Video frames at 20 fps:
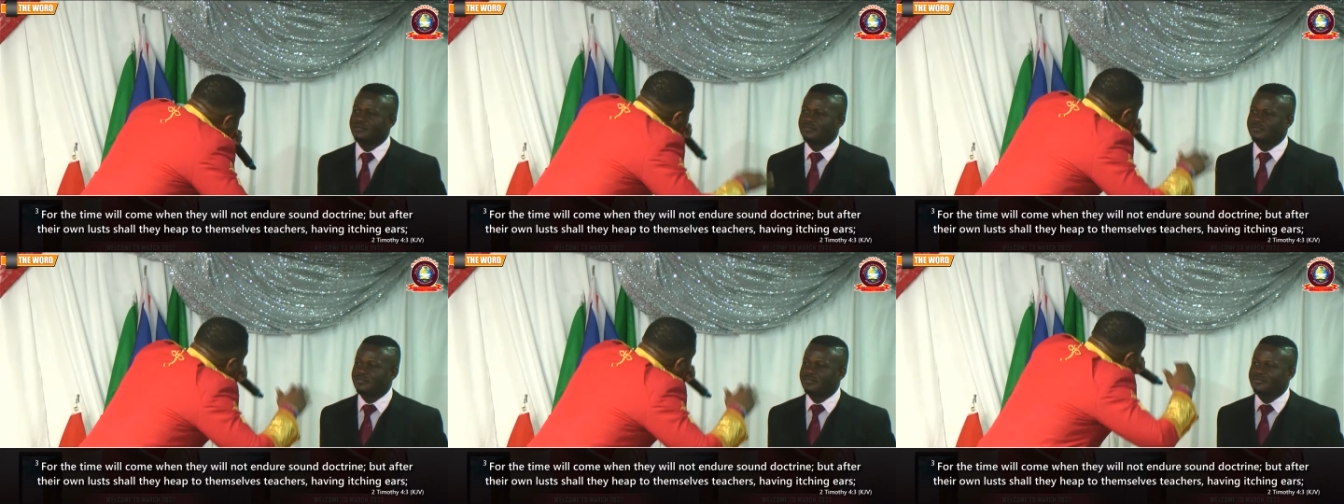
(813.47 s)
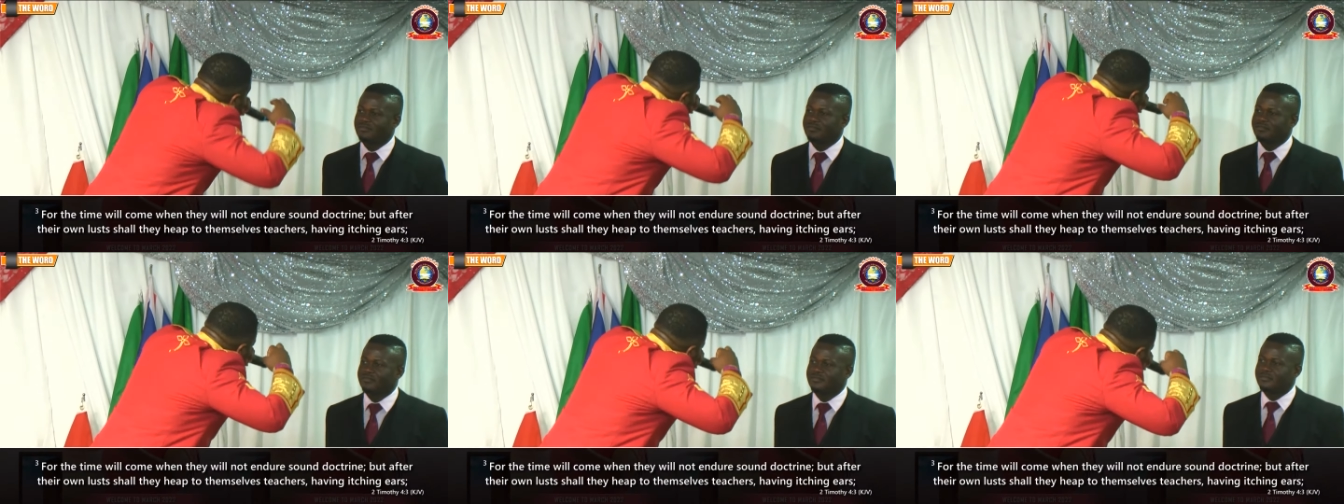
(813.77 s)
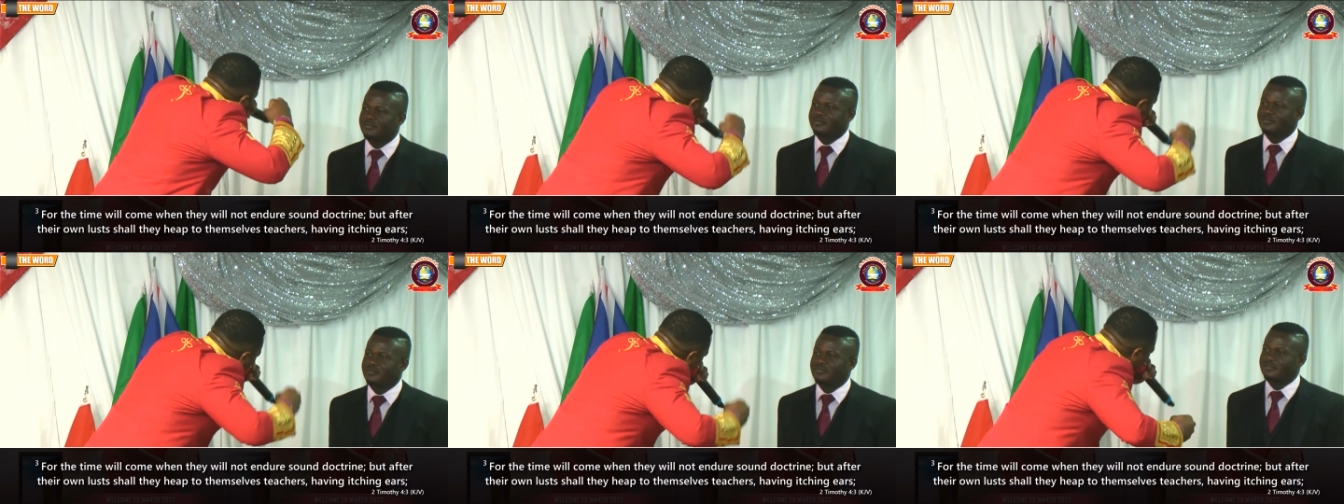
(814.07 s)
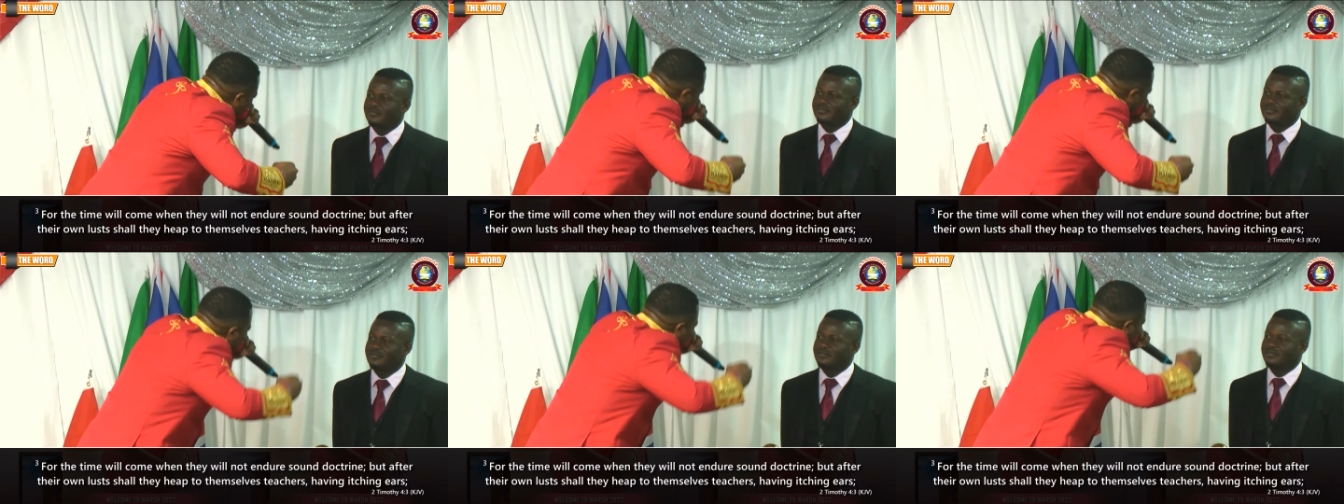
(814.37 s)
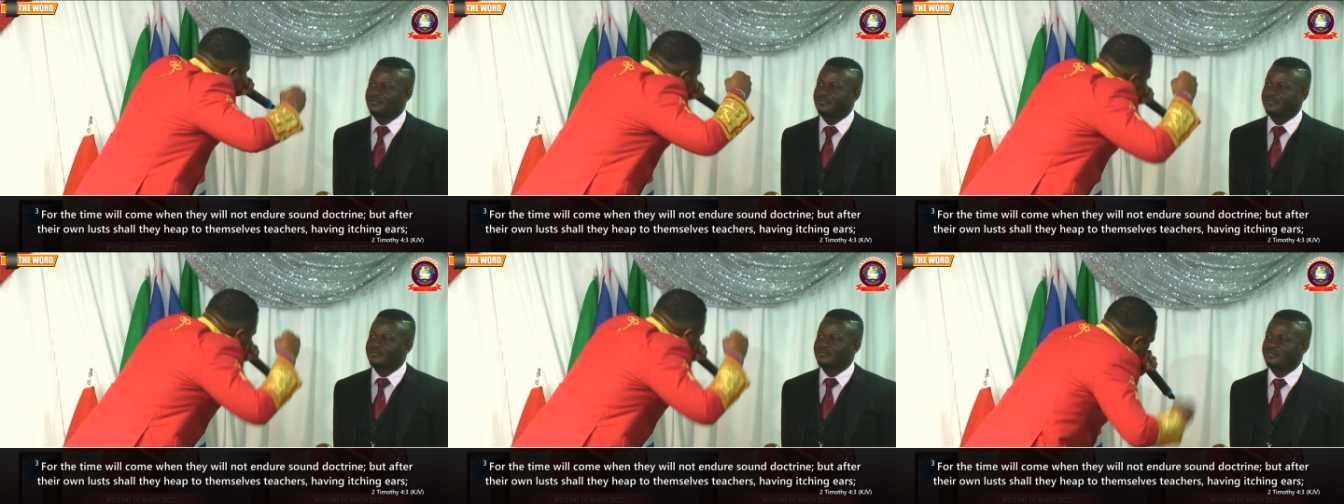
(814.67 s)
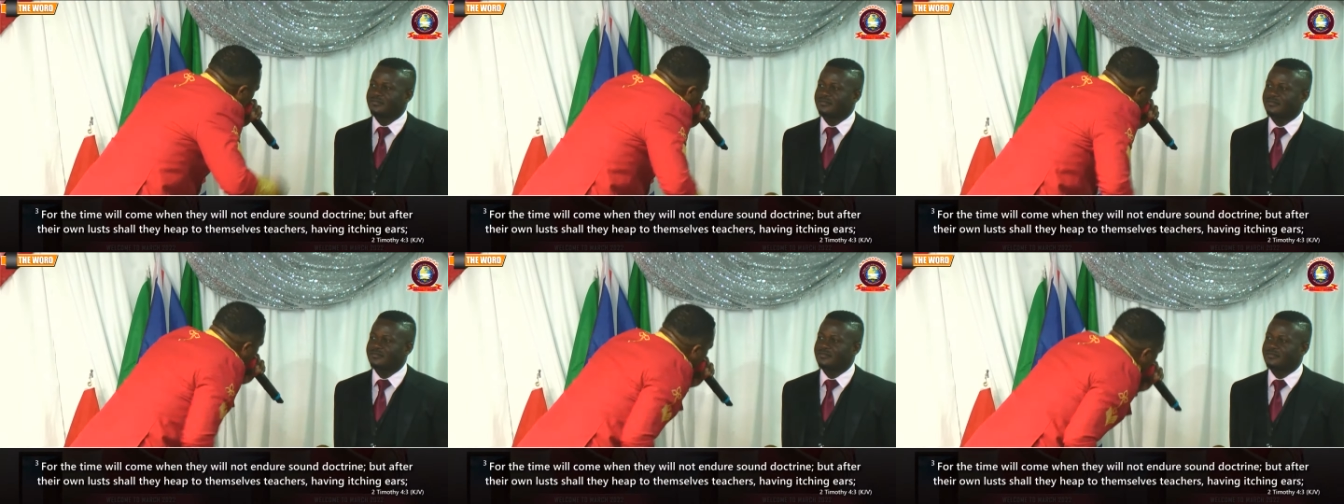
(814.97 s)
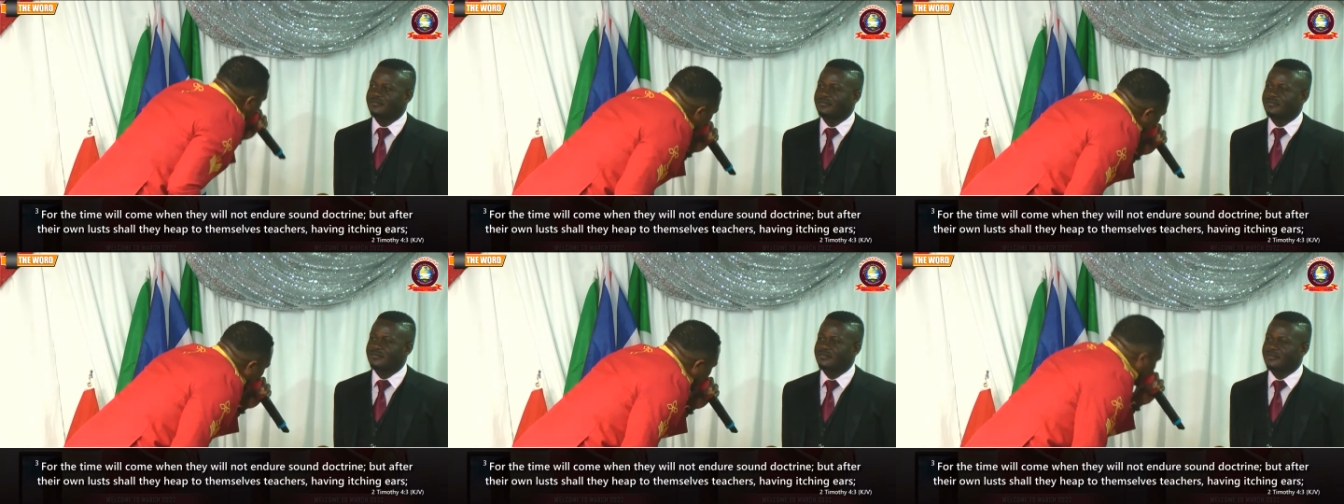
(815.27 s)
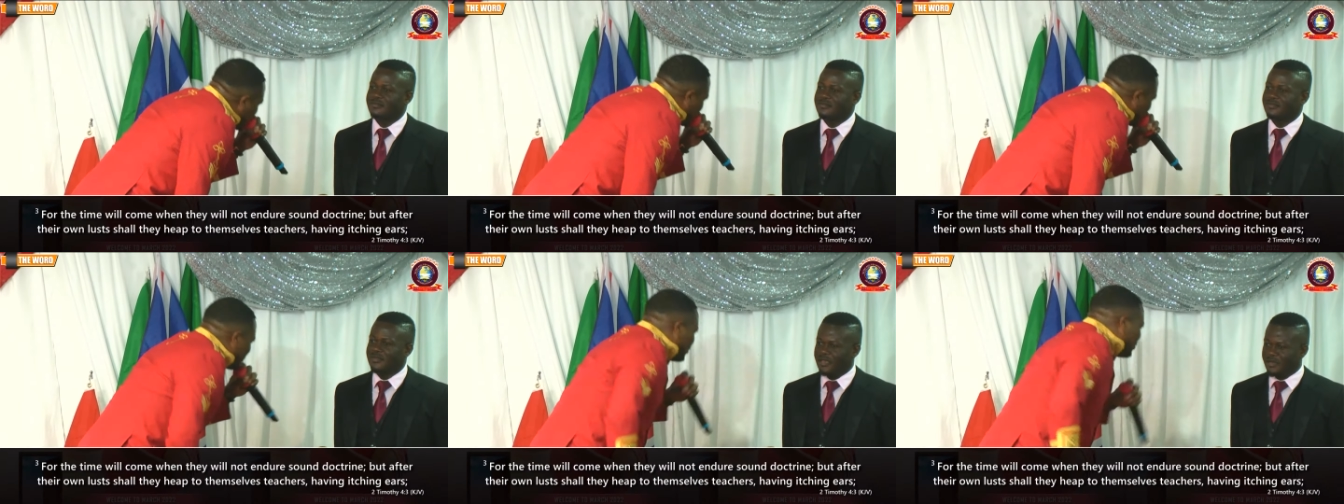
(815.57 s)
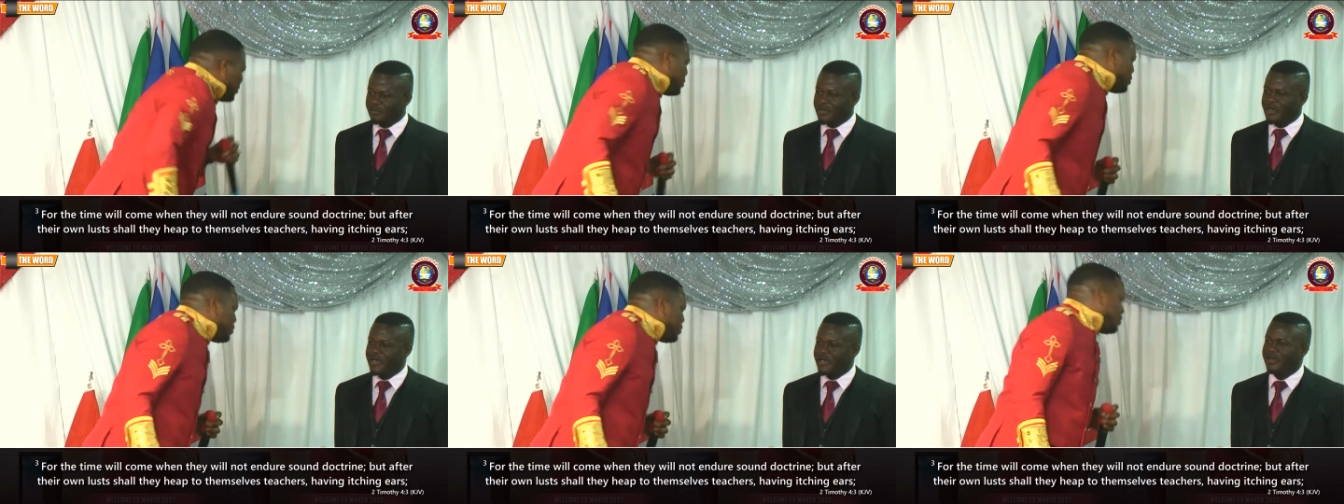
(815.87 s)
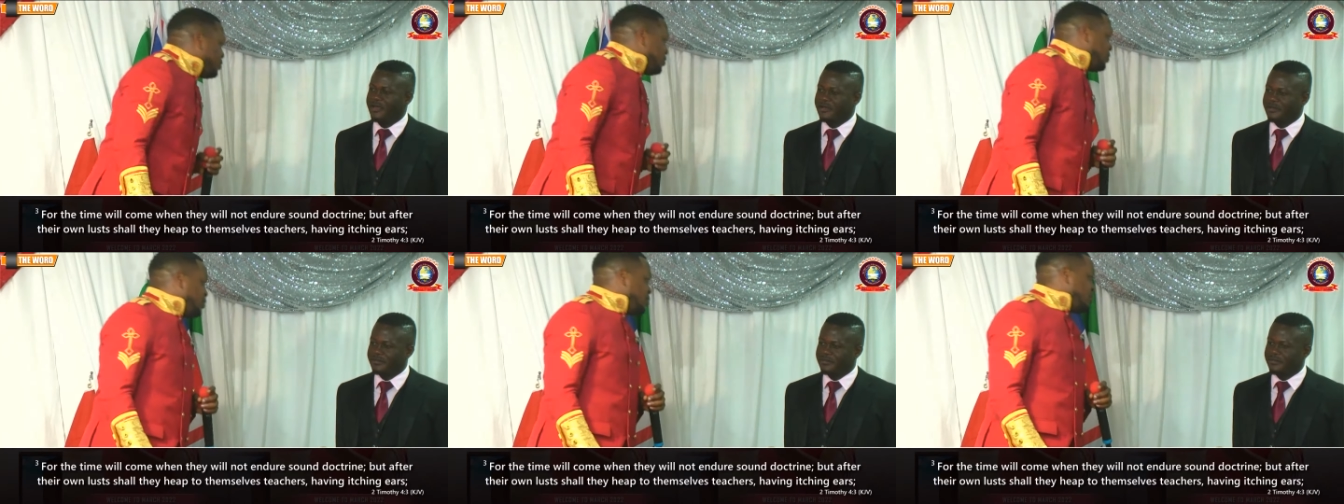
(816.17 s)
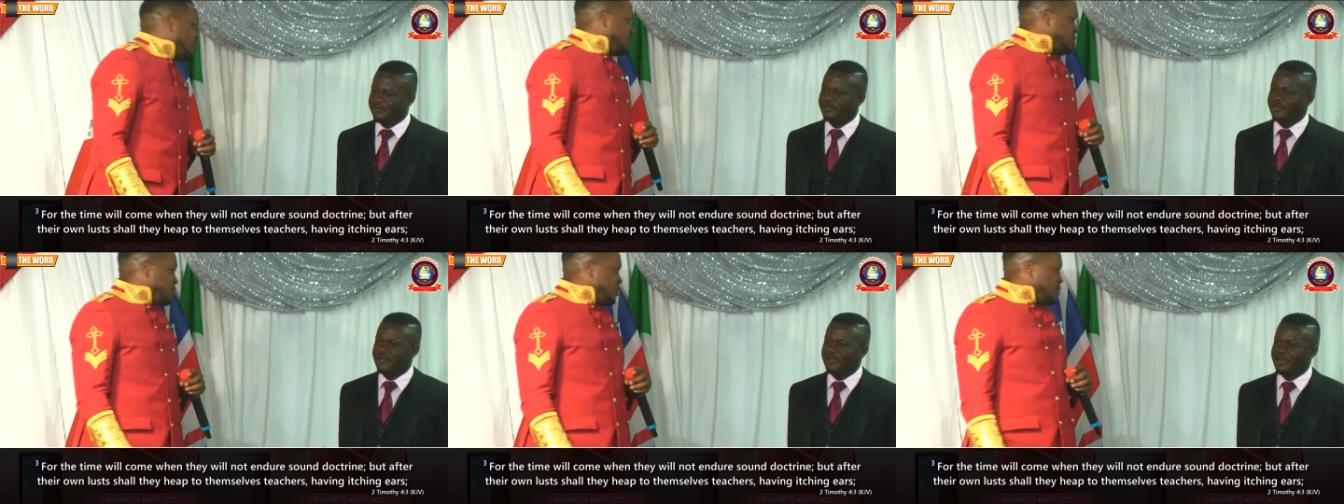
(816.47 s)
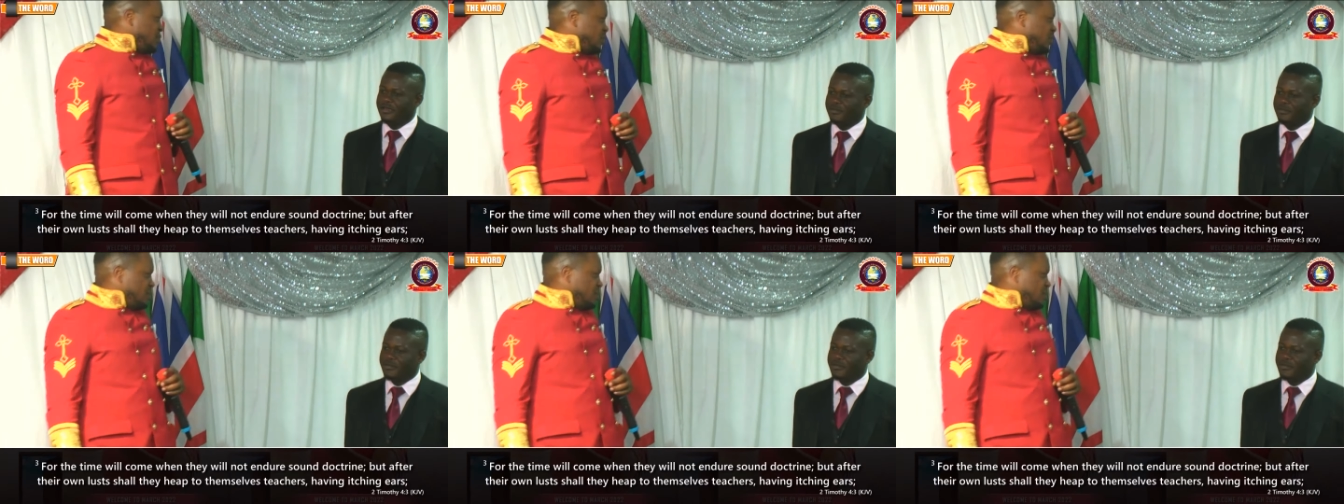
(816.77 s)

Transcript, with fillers: is sit down and settle with the word. Amen. That's all.